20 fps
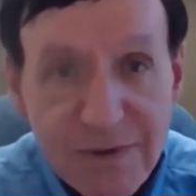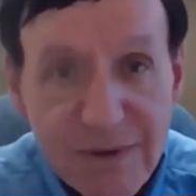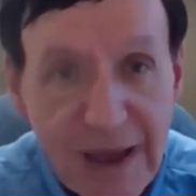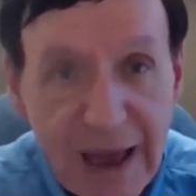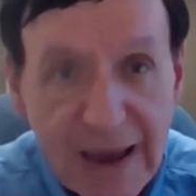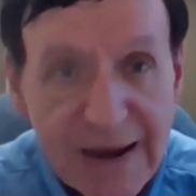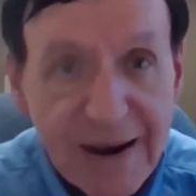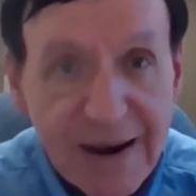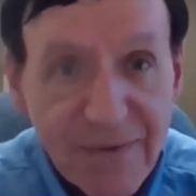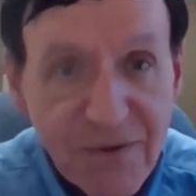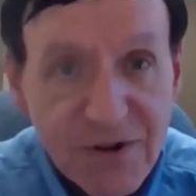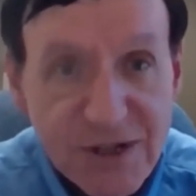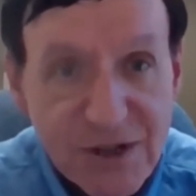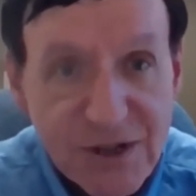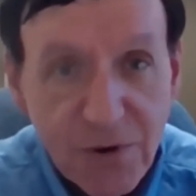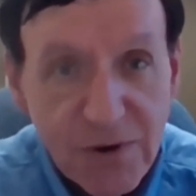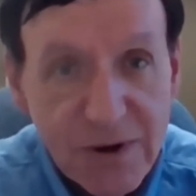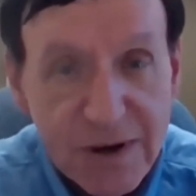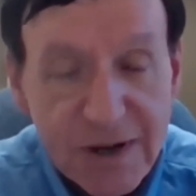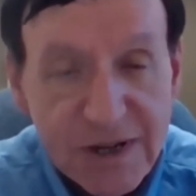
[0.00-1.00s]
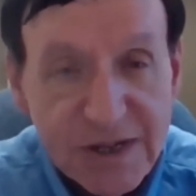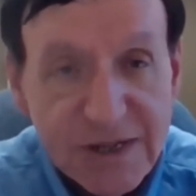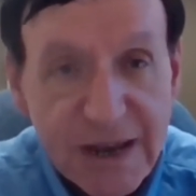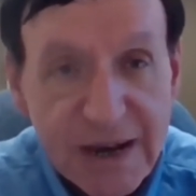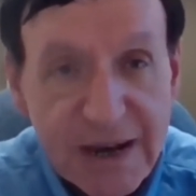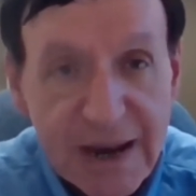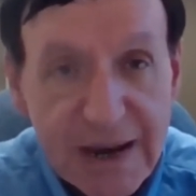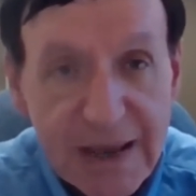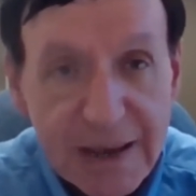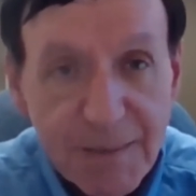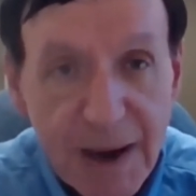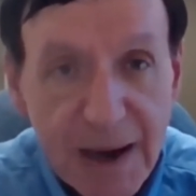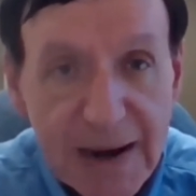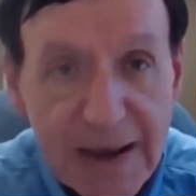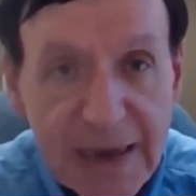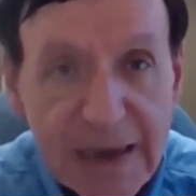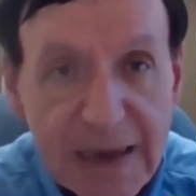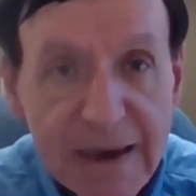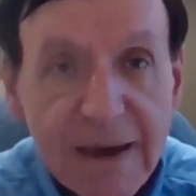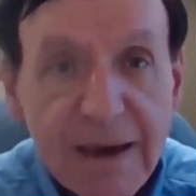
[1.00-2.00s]
never told you to send any
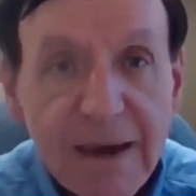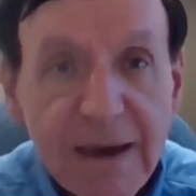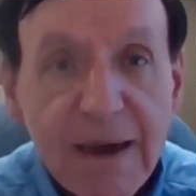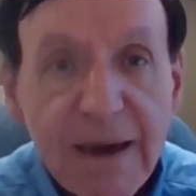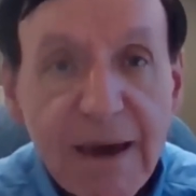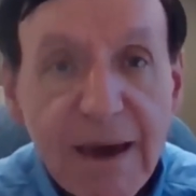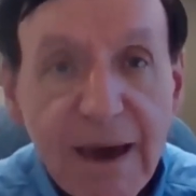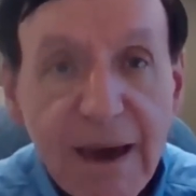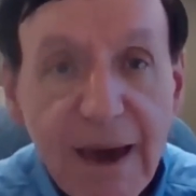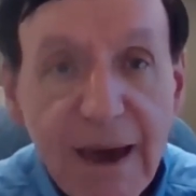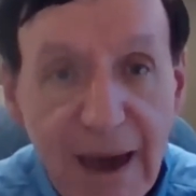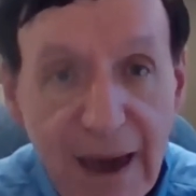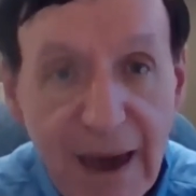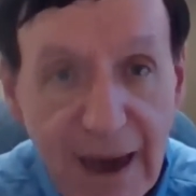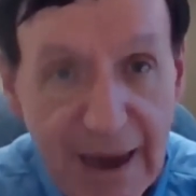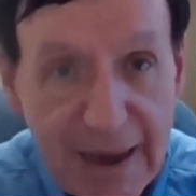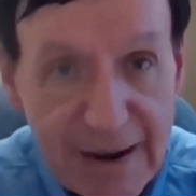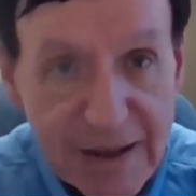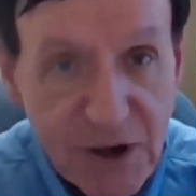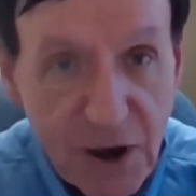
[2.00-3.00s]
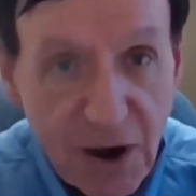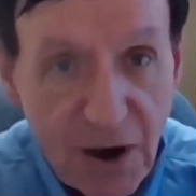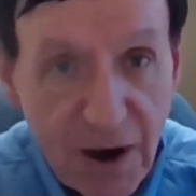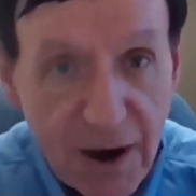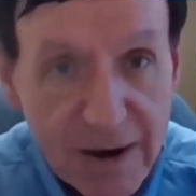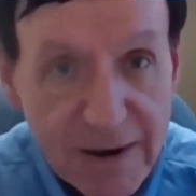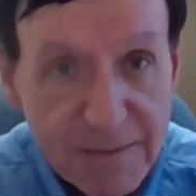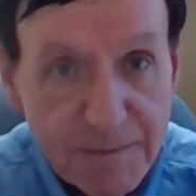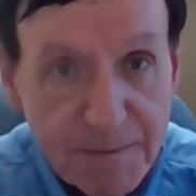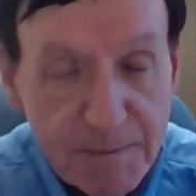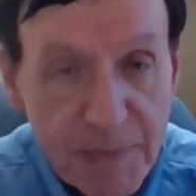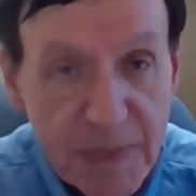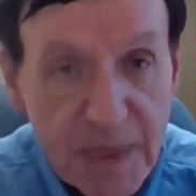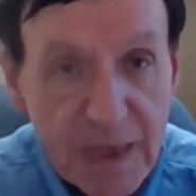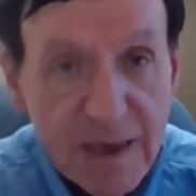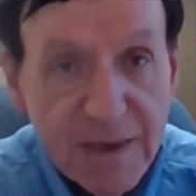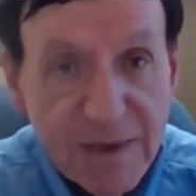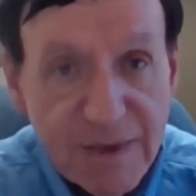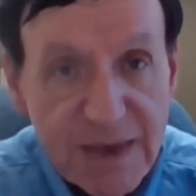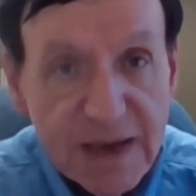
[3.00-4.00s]
money, and it's gone.
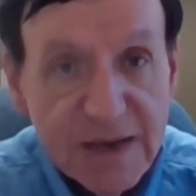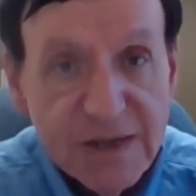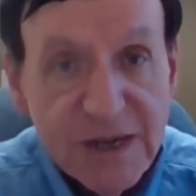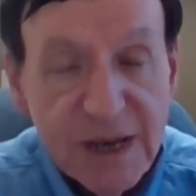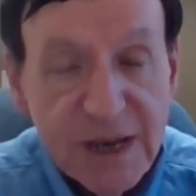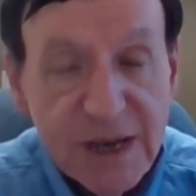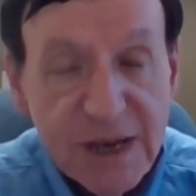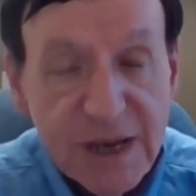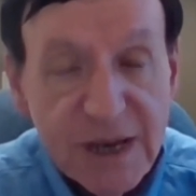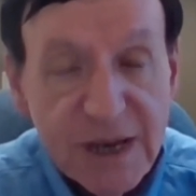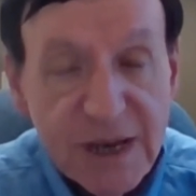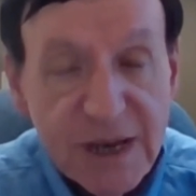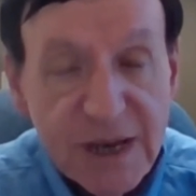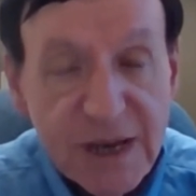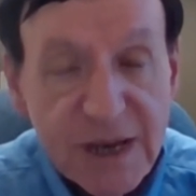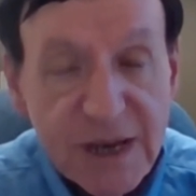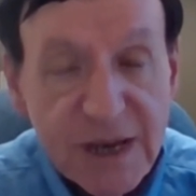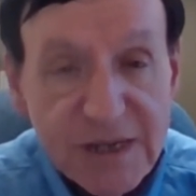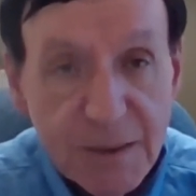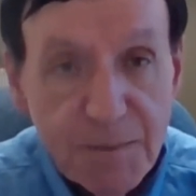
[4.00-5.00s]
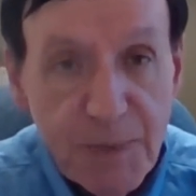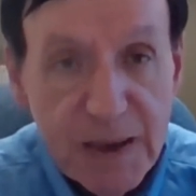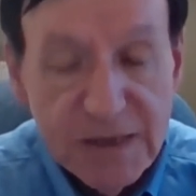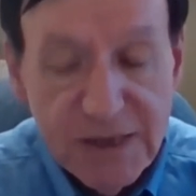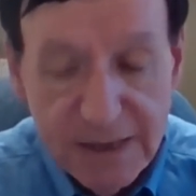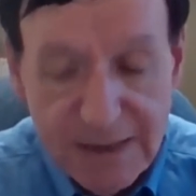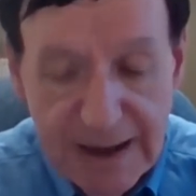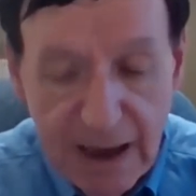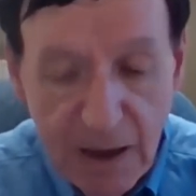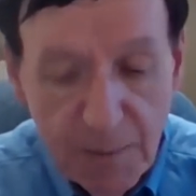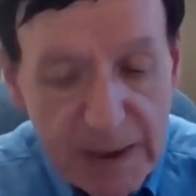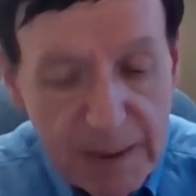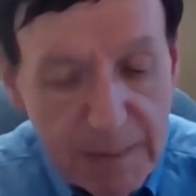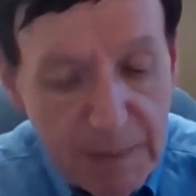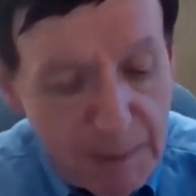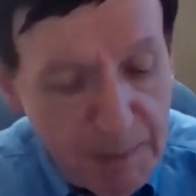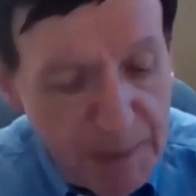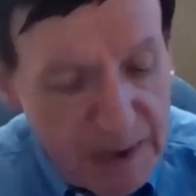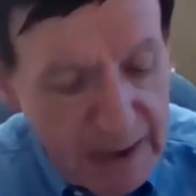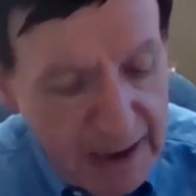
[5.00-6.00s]
This is, now
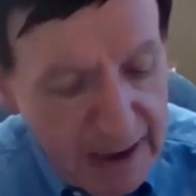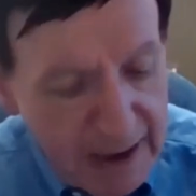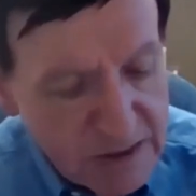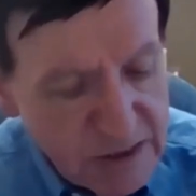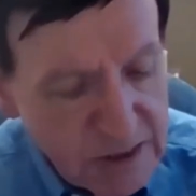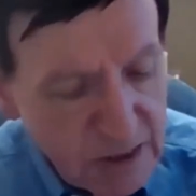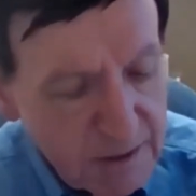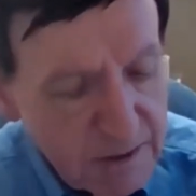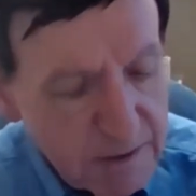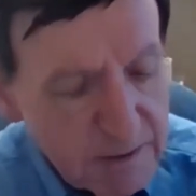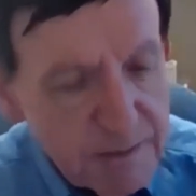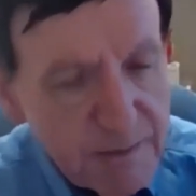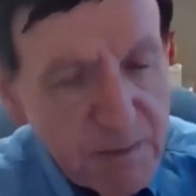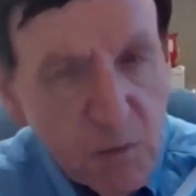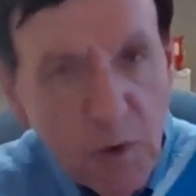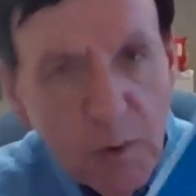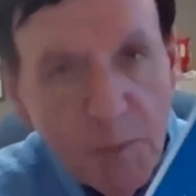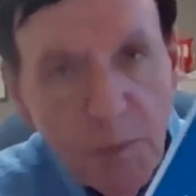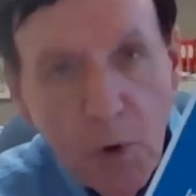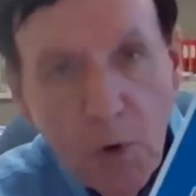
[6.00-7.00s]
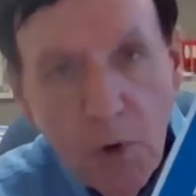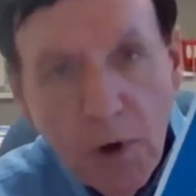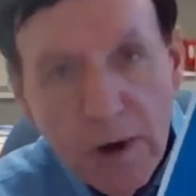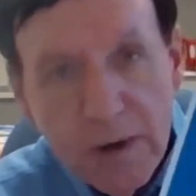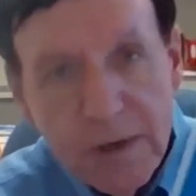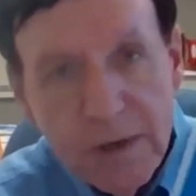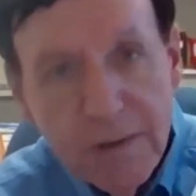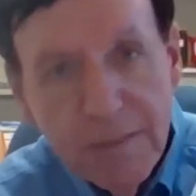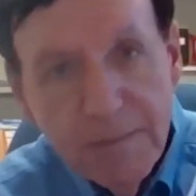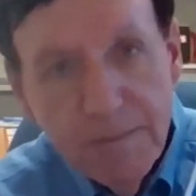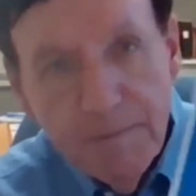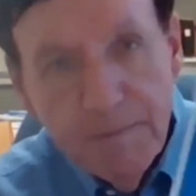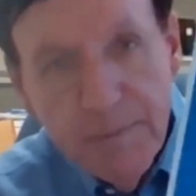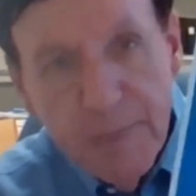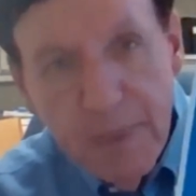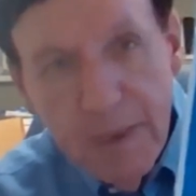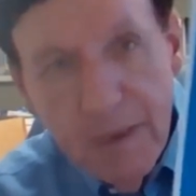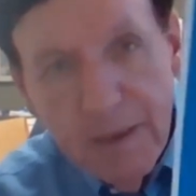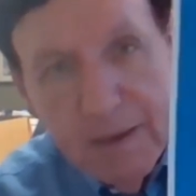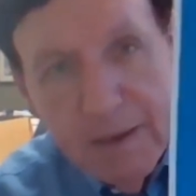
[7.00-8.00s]
BBB has a report.
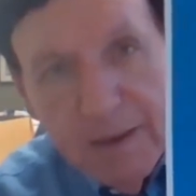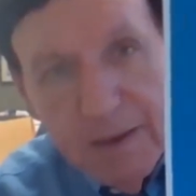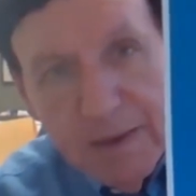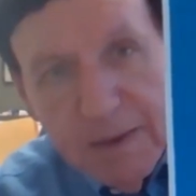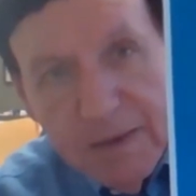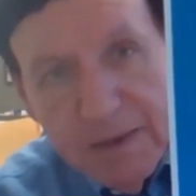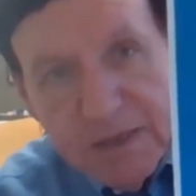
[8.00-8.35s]
This is